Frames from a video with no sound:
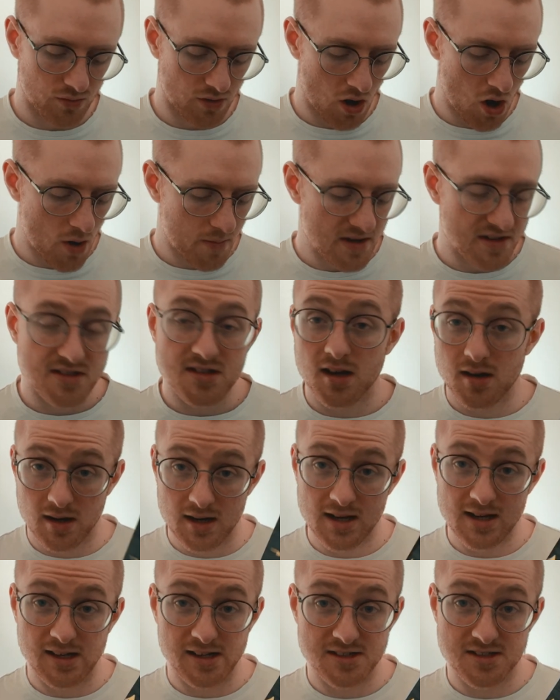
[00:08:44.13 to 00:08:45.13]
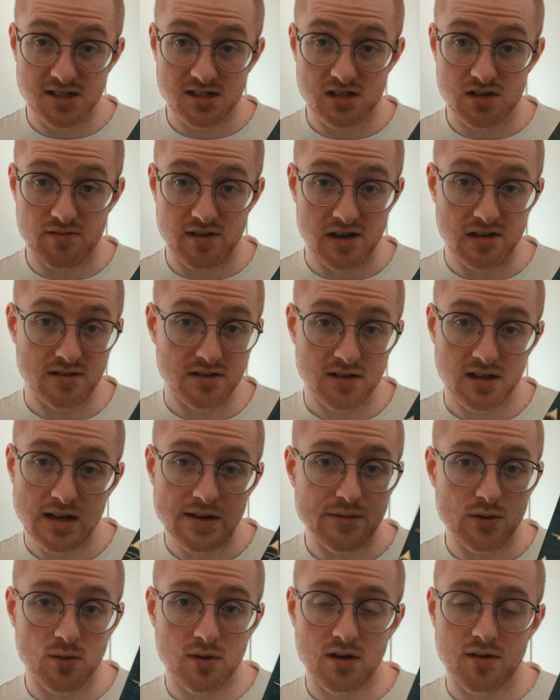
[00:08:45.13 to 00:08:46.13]
The Hobbit's a little easier to read
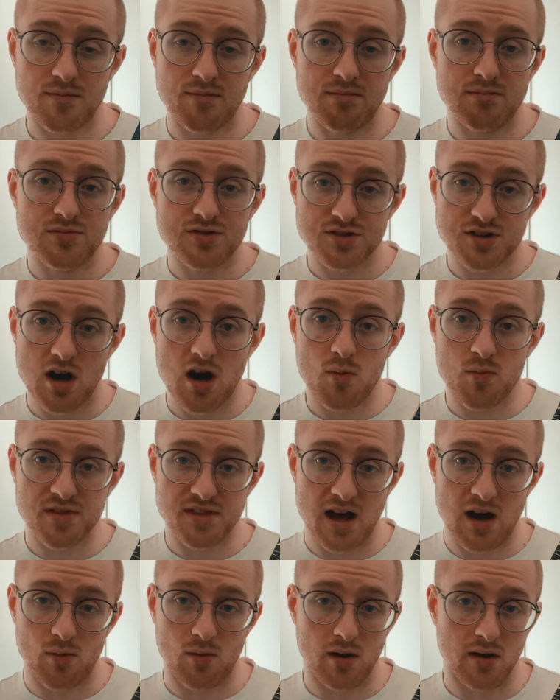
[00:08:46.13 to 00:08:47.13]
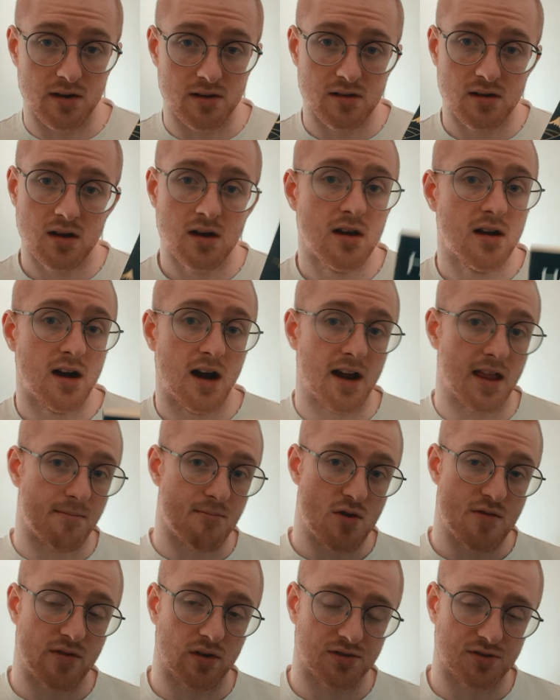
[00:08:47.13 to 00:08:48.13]
if you want to start with that one and then
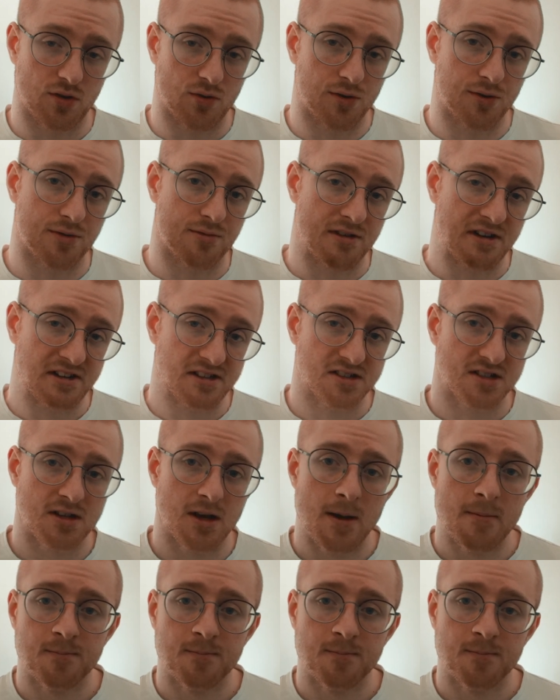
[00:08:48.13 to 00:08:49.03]
move on to Lord of the Rings.